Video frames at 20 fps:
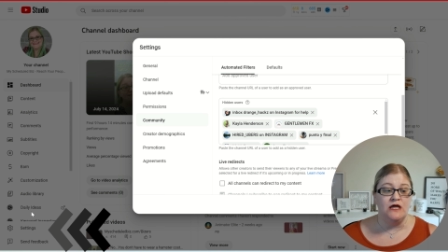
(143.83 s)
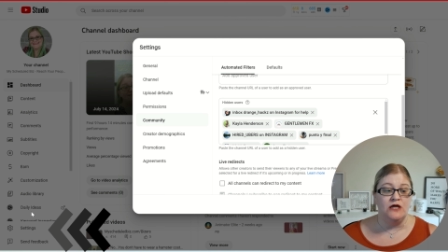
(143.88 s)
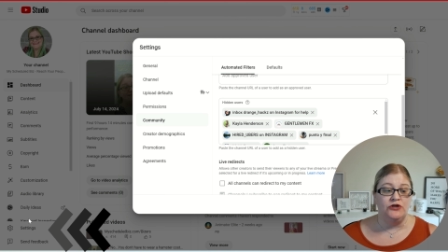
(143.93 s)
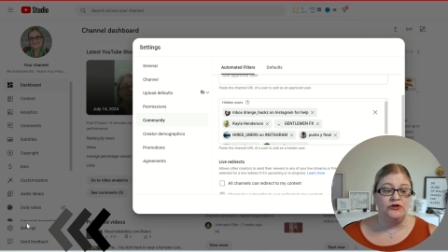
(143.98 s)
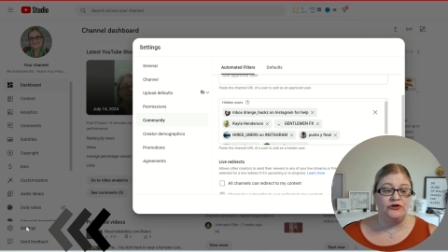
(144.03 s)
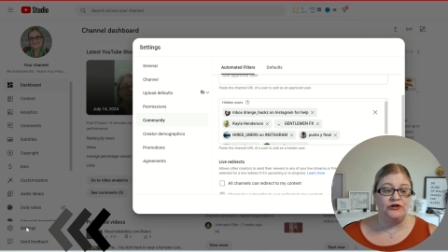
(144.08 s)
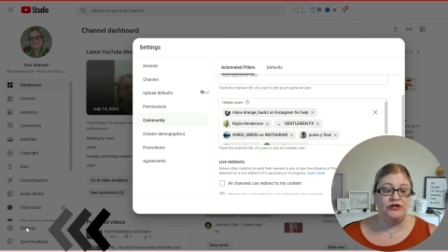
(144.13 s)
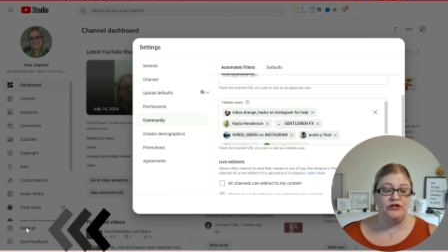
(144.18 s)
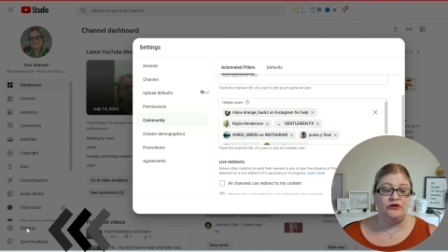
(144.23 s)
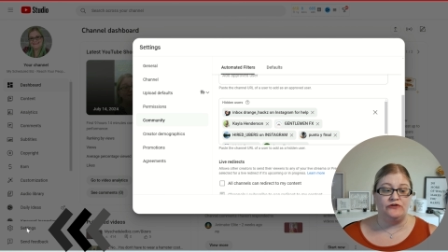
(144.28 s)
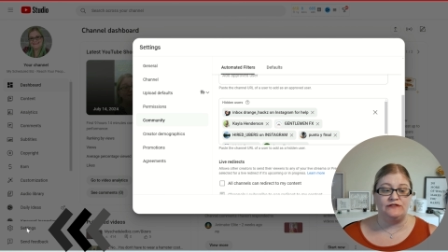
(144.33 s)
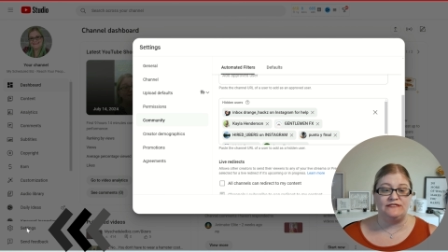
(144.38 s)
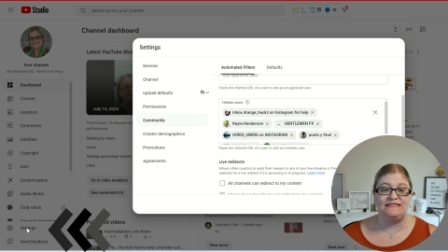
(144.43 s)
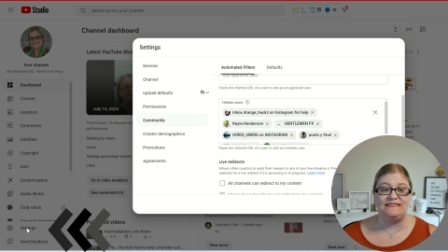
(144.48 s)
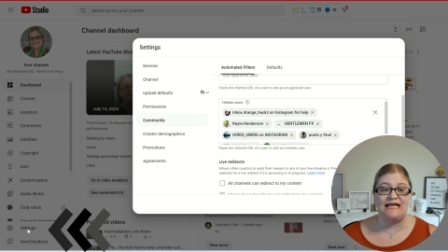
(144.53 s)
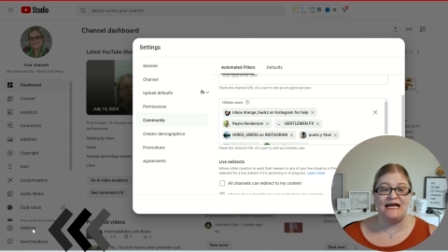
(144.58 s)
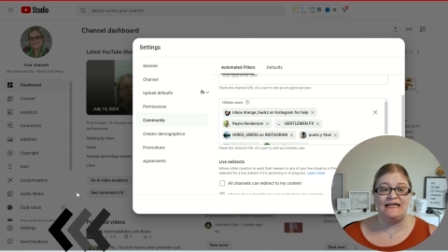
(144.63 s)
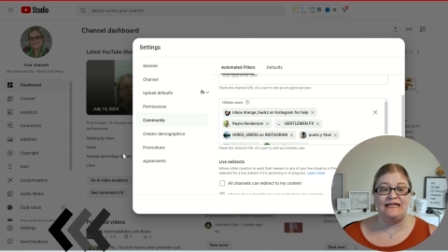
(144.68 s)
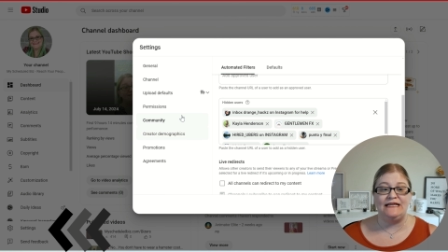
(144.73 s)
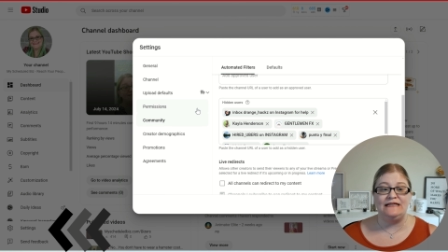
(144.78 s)
You're going to go to
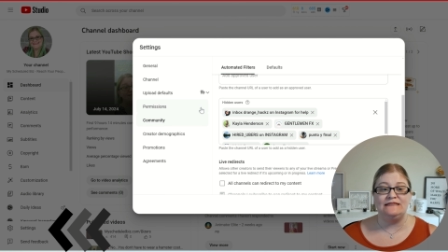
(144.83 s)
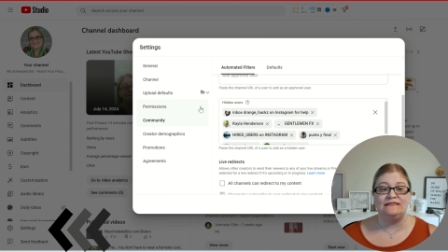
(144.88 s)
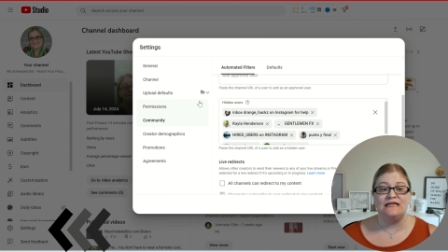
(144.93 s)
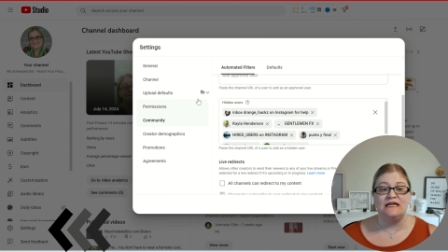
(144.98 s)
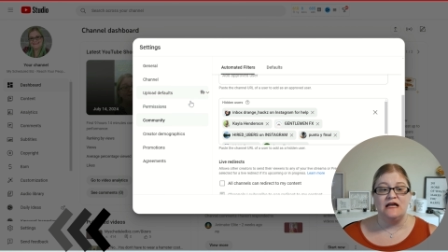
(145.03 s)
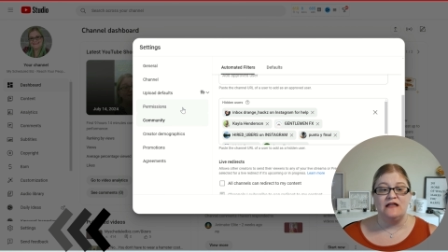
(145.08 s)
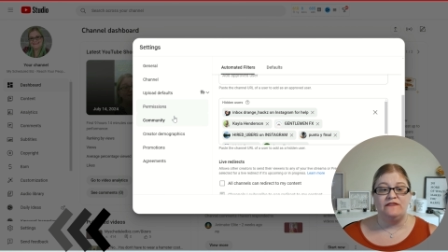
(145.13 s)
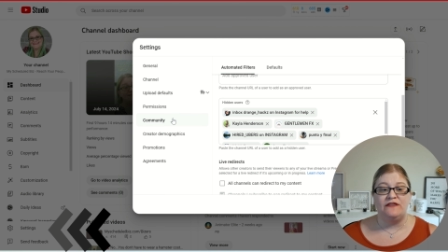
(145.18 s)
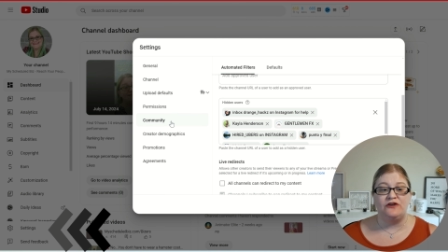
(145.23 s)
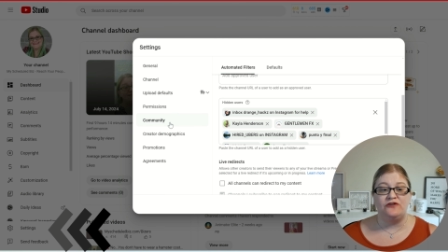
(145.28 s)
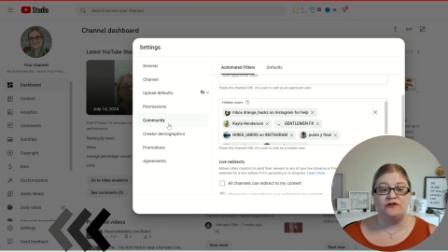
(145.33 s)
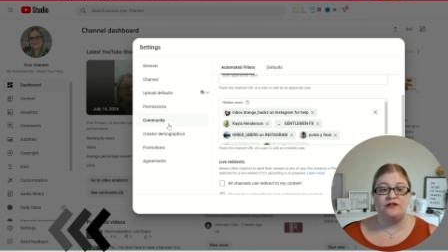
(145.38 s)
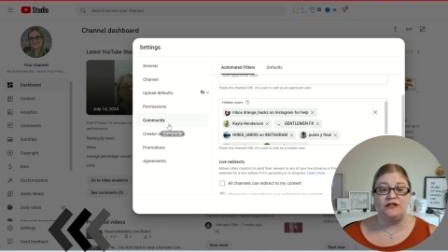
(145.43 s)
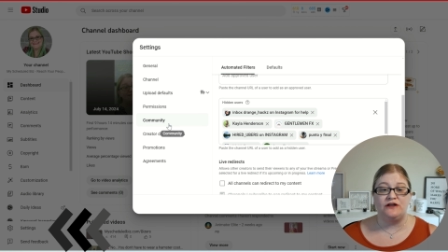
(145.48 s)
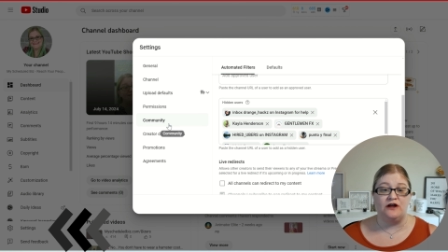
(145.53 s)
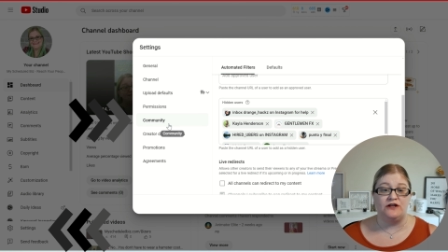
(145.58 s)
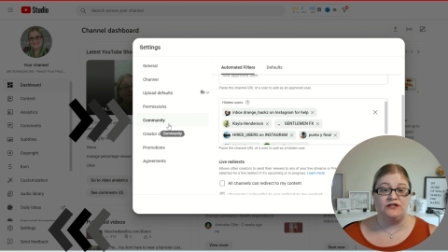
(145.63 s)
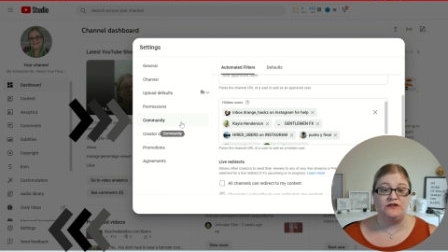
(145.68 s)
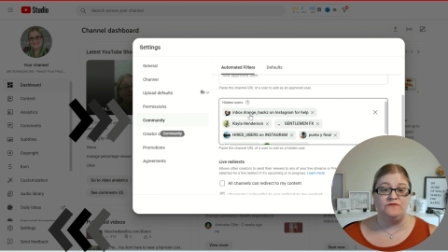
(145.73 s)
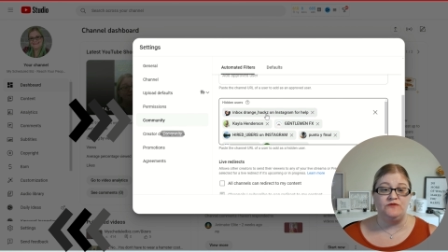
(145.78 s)
settings, then you're going to
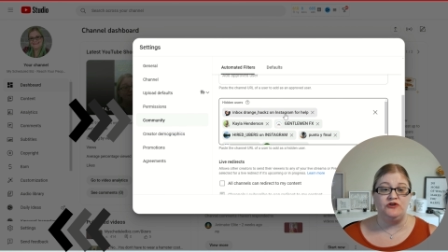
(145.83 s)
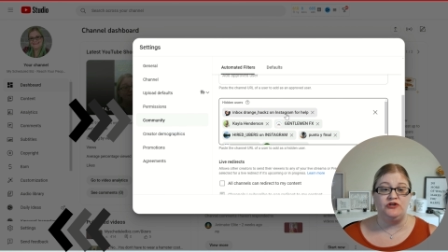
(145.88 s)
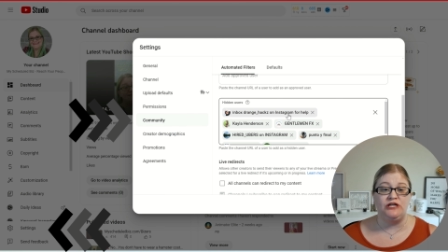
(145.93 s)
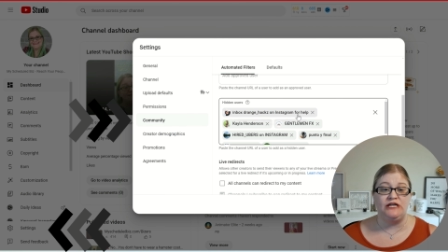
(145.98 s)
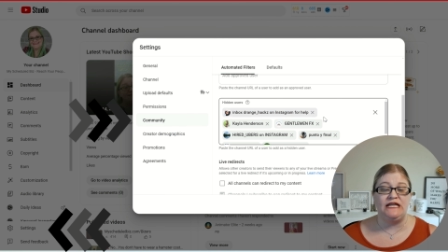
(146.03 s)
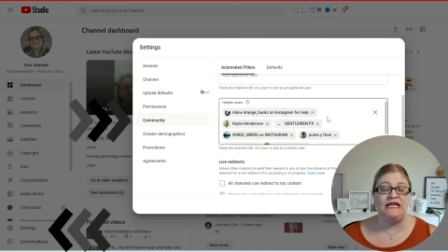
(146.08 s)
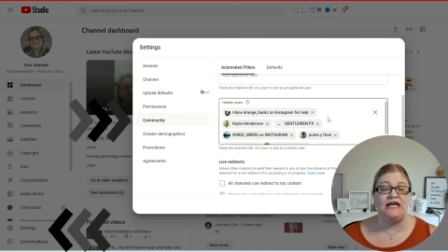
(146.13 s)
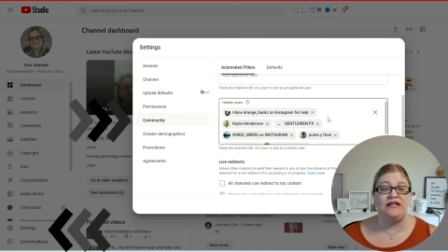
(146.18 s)
click on community,